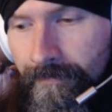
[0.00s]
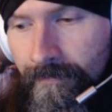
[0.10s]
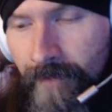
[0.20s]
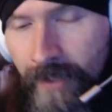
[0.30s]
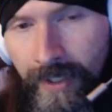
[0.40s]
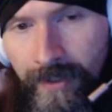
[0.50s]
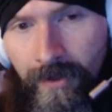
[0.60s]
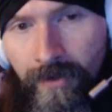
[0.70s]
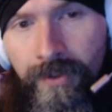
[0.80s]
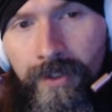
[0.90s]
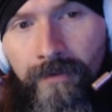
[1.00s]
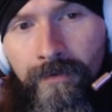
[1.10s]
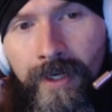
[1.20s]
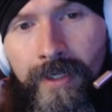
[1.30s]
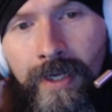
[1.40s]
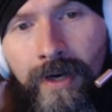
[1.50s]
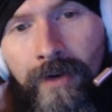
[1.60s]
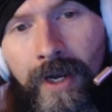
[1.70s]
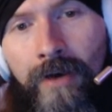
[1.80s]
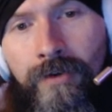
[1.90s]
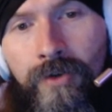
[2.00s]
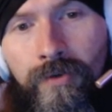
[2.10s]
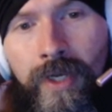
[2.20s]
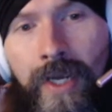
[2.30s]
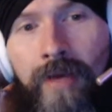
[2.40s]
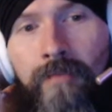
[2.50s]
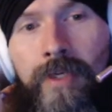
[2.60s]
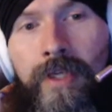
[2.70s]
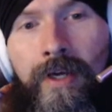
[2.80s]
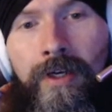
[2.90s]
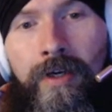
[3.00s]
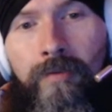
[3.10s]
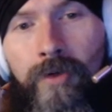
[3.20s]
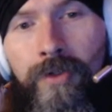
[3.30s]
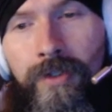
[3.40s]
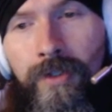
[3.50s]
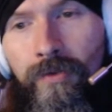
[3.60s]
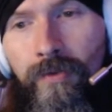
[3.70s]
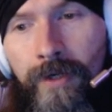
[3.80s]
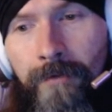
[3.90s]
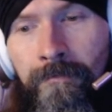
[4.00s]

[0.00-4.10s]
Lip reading: take notes and find out how you can be that kind of person as well.